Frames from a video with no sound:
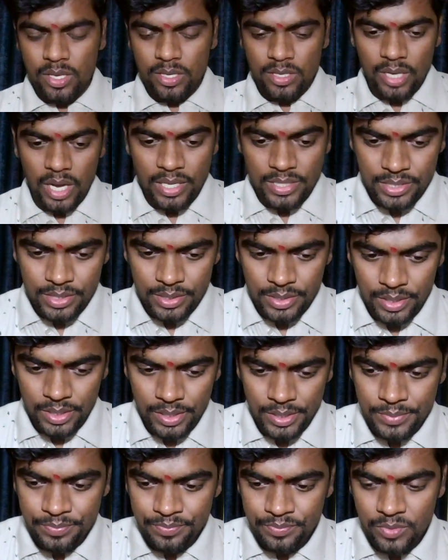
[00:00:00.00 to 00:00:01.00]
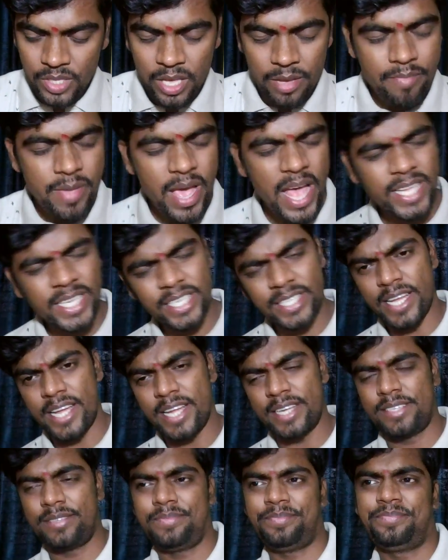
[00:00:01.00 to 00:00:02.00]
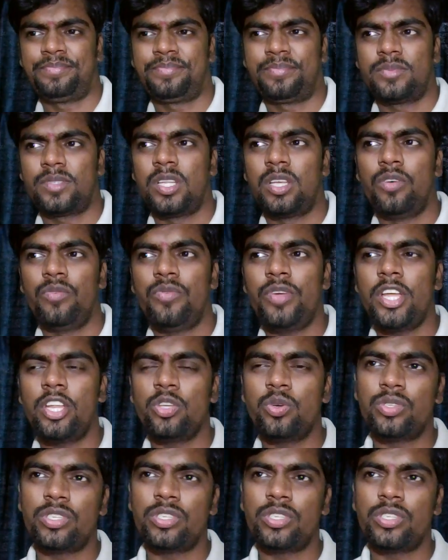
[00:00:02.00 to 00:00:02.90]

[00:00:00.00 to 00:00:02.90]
guys, imagine that when